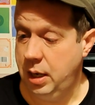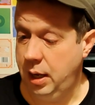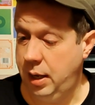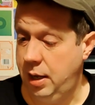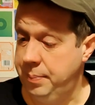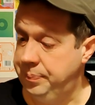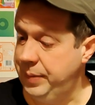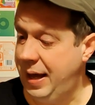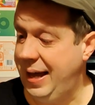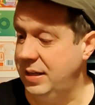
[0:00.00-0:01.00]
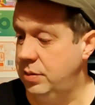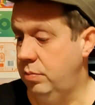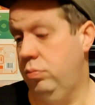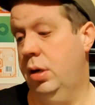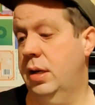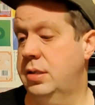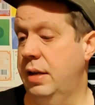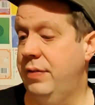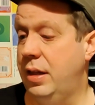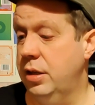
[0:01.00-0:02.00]
And what can I say?
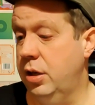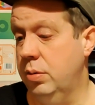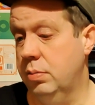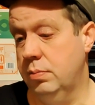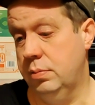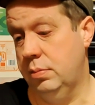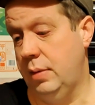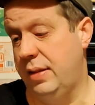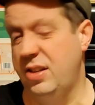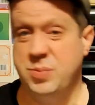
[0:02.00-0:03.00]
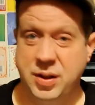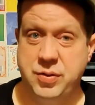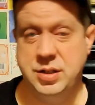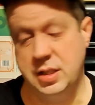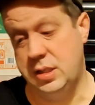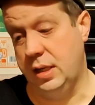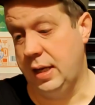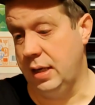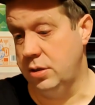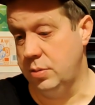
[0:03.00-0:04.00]
Value, I think it's about 360 a
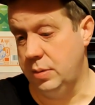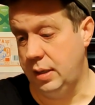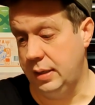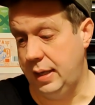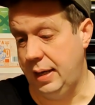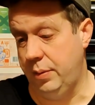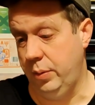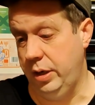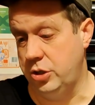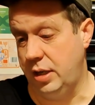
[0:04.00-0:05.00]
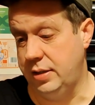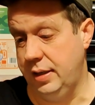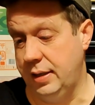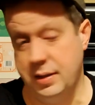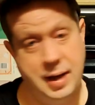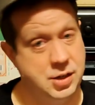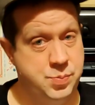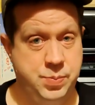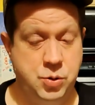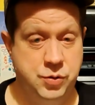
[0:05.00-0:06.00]
can, something like that, which I think that's
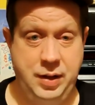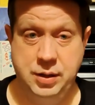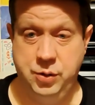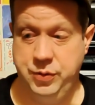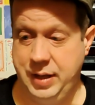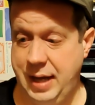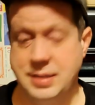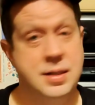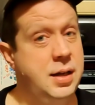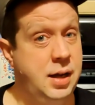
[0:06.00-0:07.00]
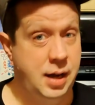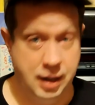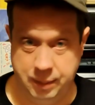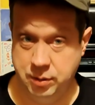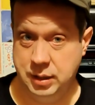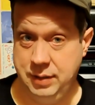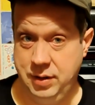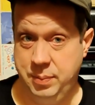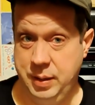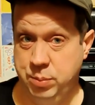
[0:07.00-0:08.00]
good value for that. I'm going to give
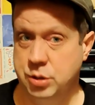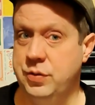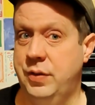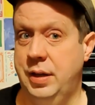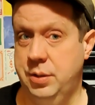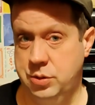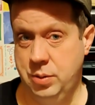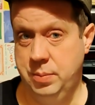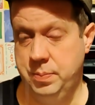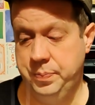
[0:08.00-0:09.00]
it a B+ for value as well.